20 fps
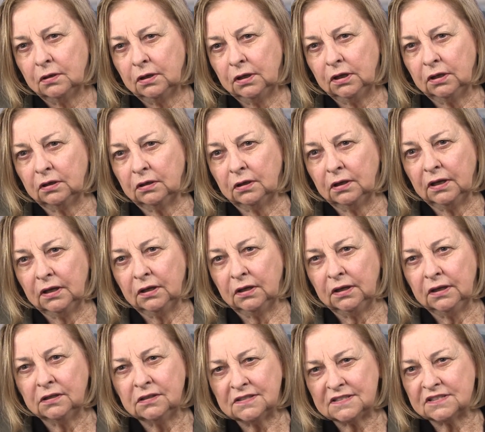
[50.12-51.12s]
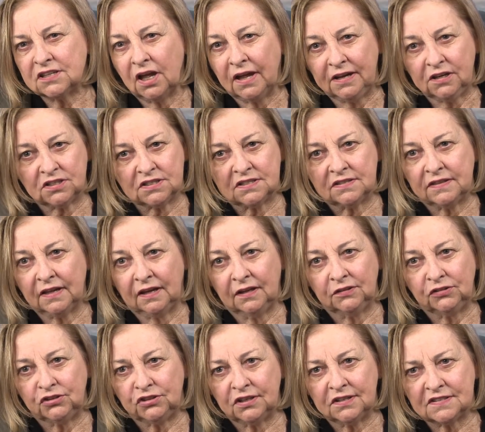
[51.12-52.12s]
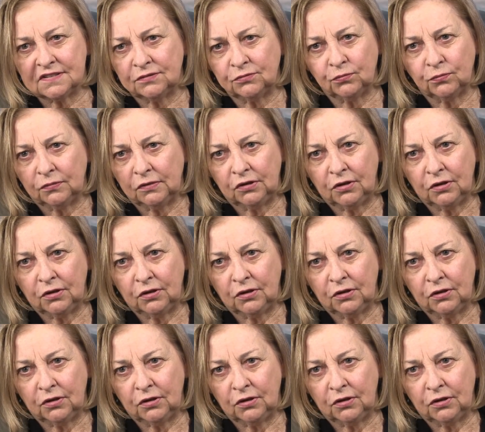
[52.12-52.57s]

in insights that just,